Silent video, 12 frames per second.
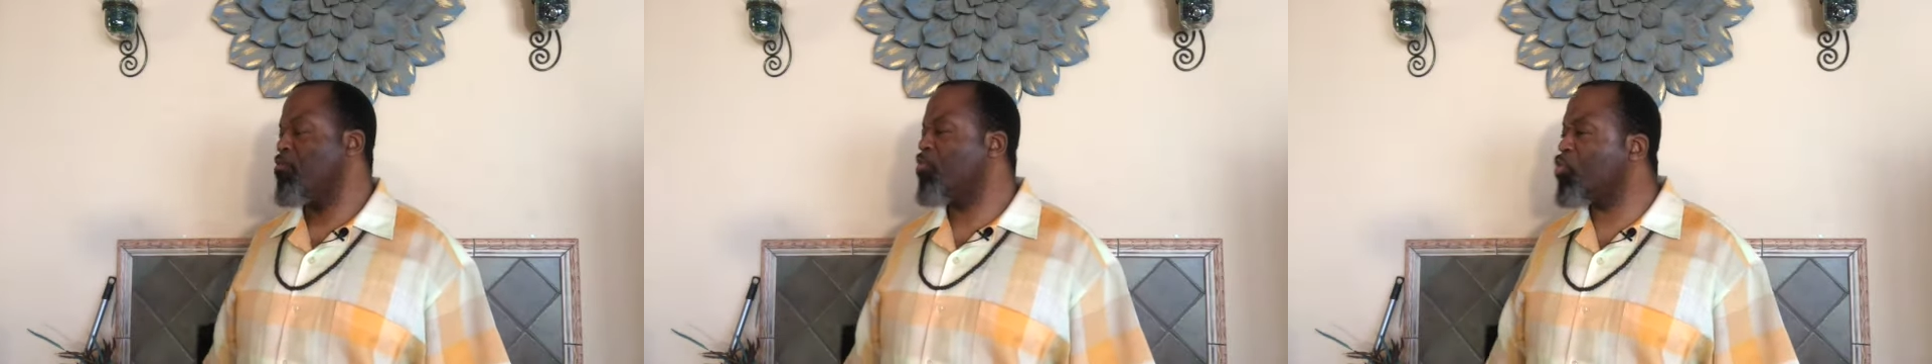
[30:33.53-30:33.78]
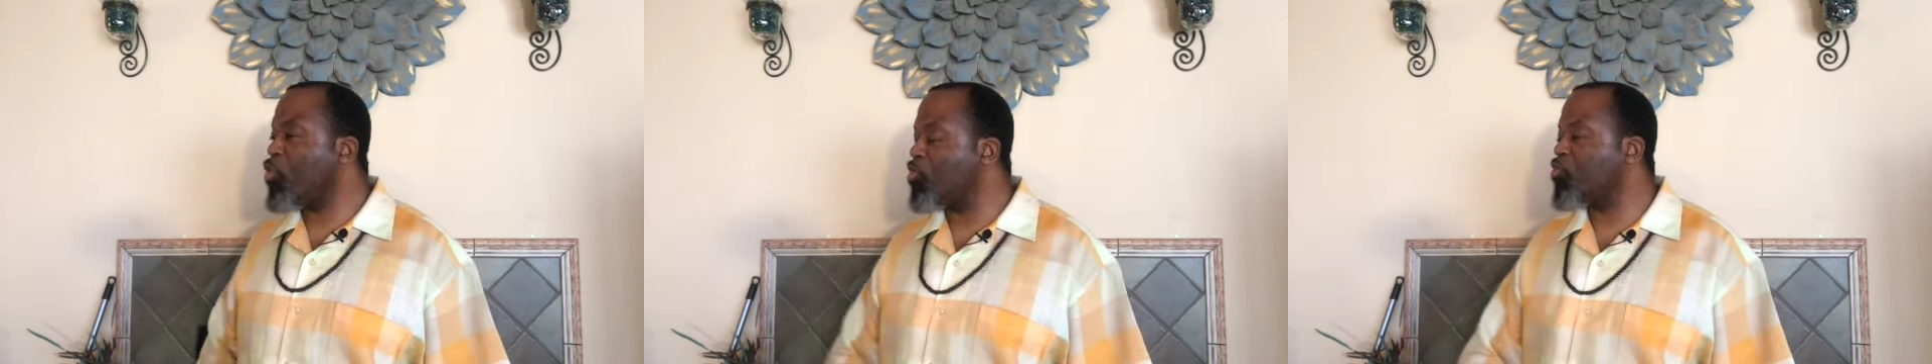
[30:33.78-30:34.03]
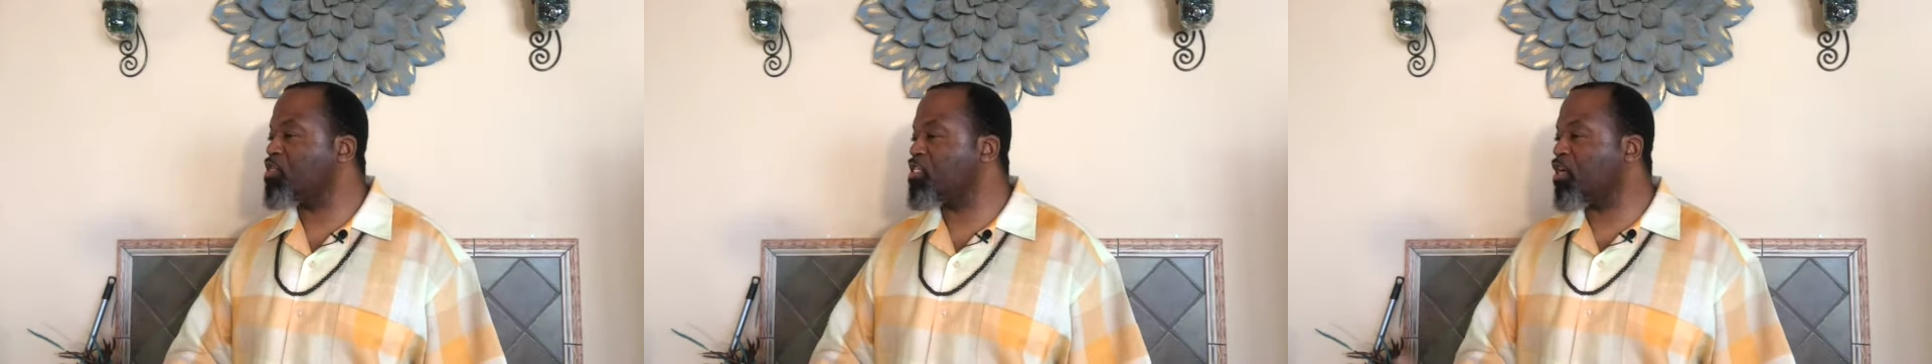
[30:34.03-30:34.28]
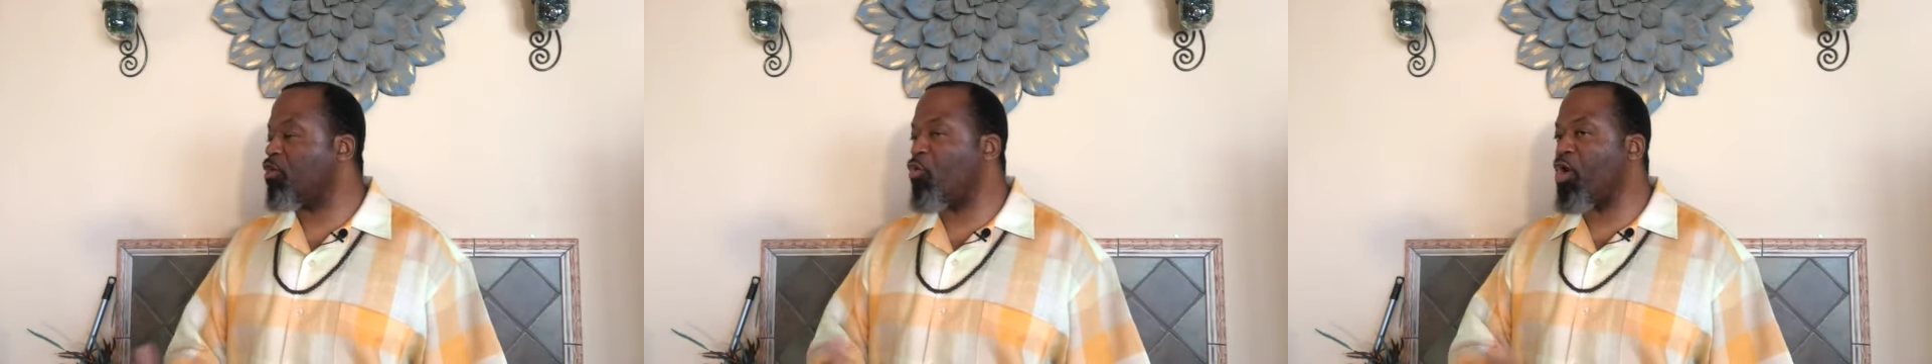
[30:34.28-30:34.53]
But what was
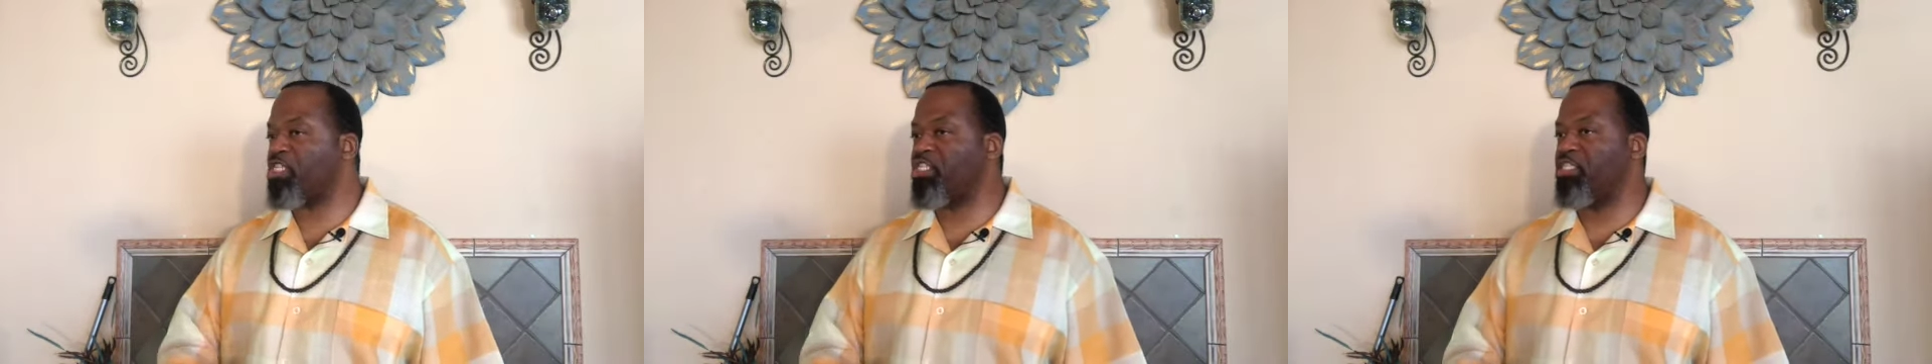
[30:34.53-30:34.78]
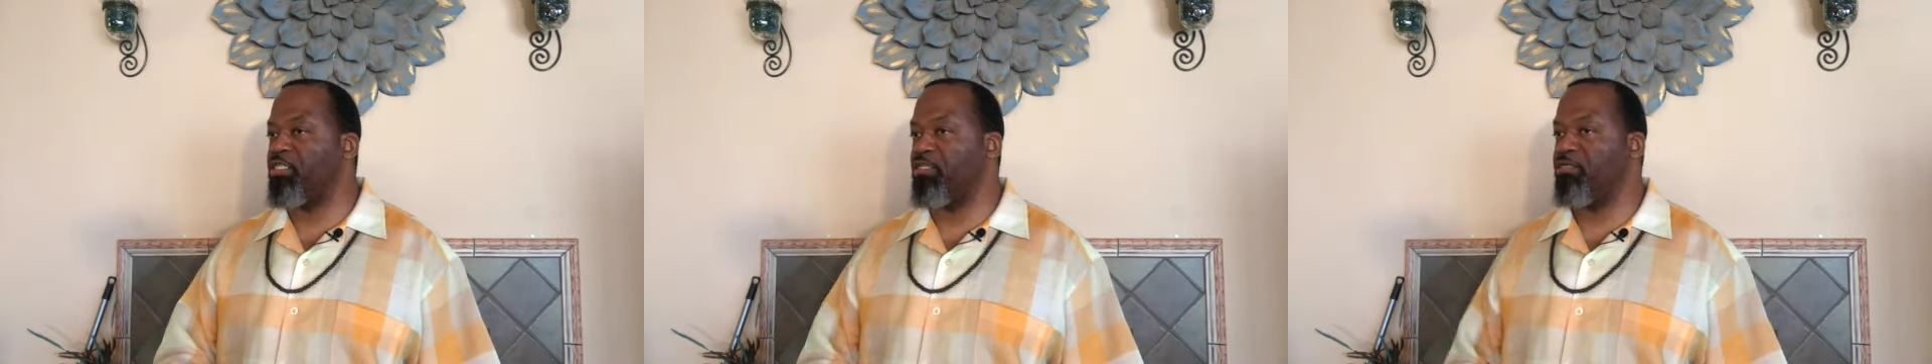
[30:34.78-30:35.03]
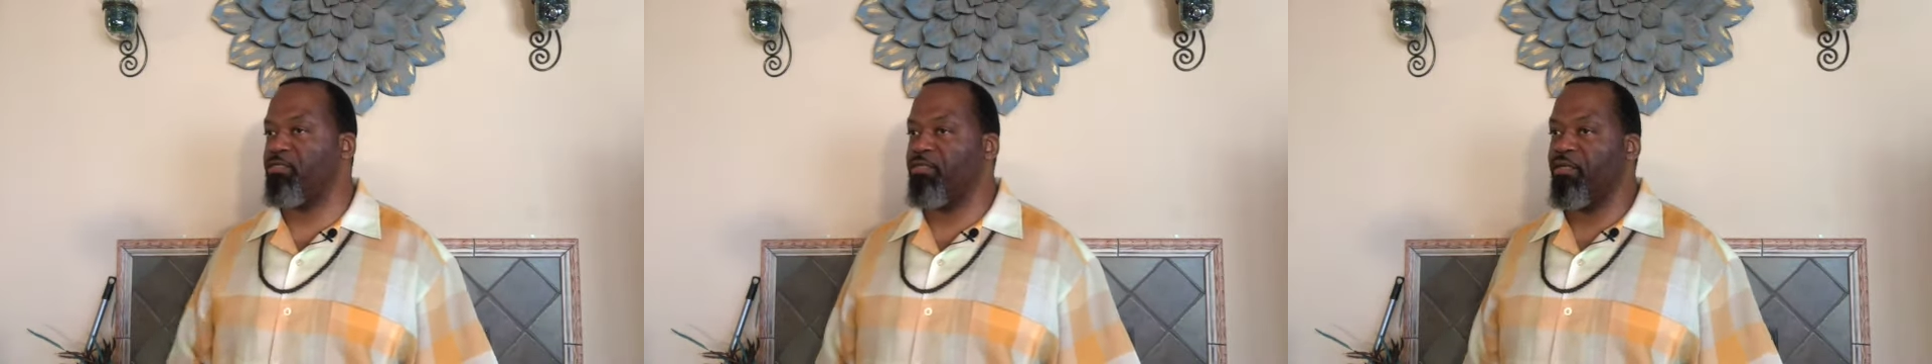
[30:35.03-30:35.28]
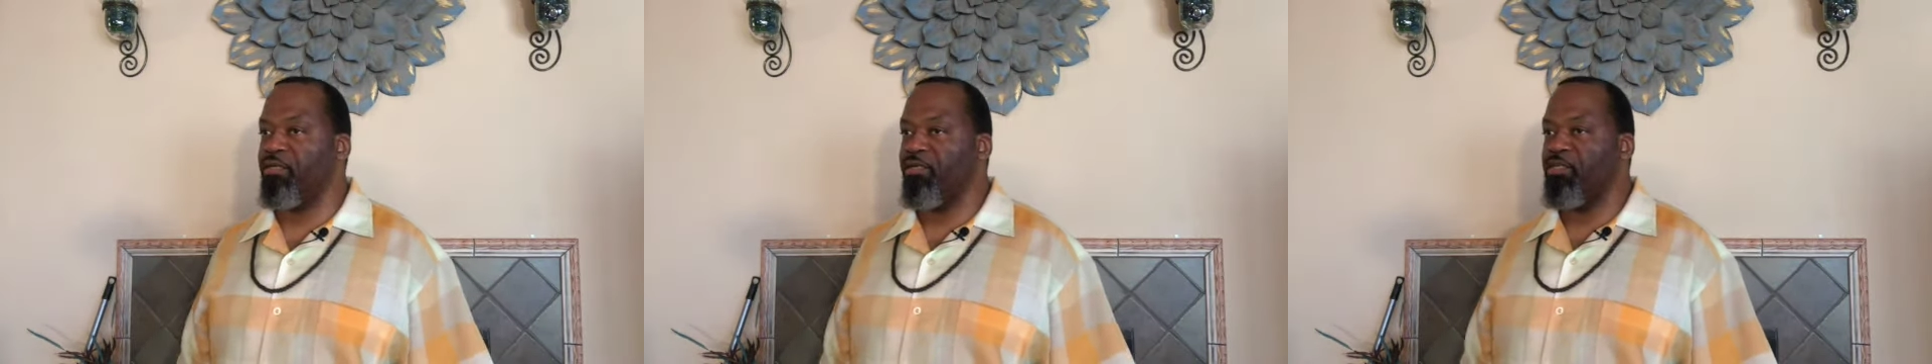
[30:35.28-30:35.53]
the question
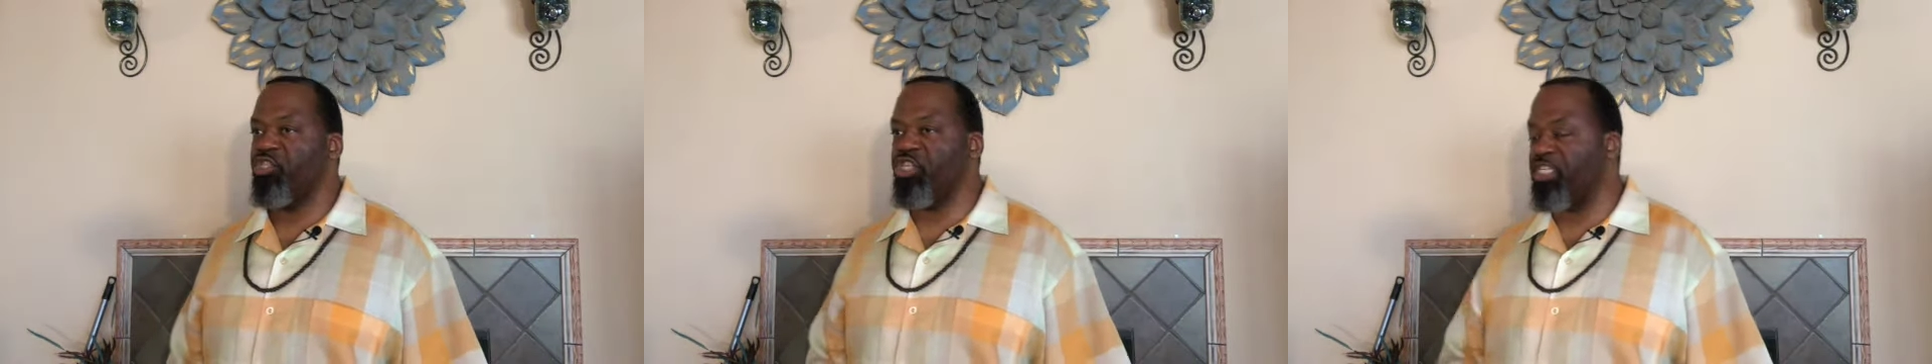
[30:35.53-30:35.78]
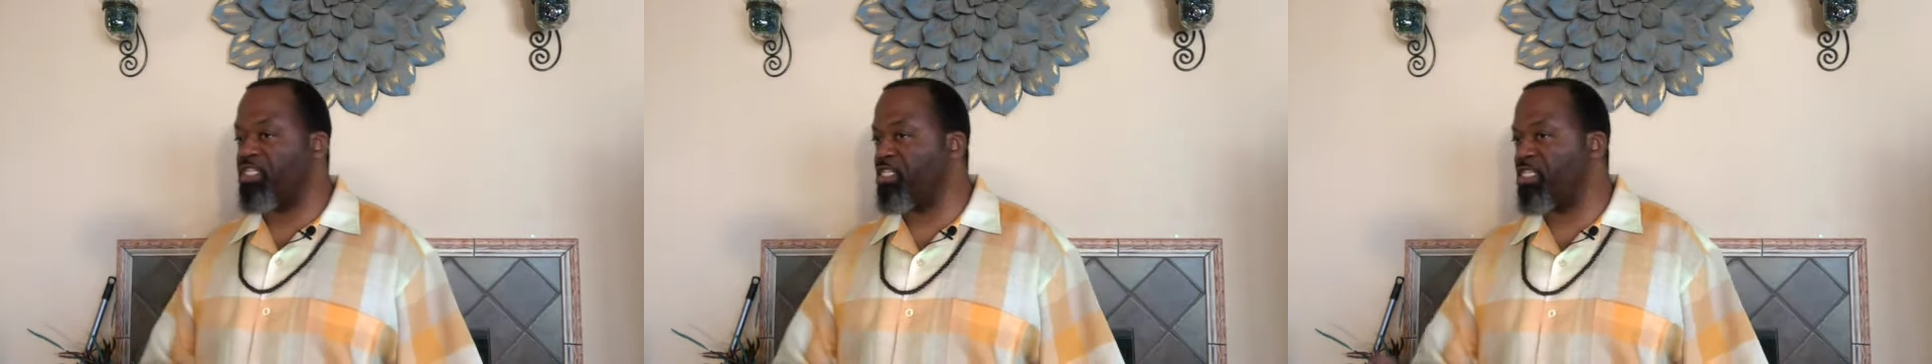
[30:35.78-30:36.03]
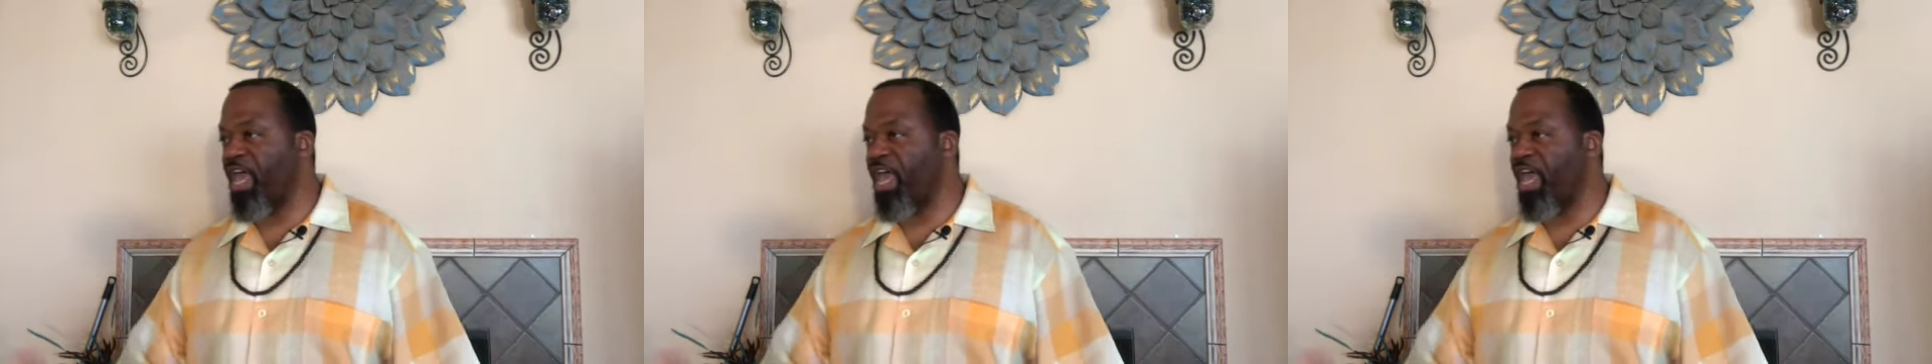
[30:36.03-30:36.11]
Jesus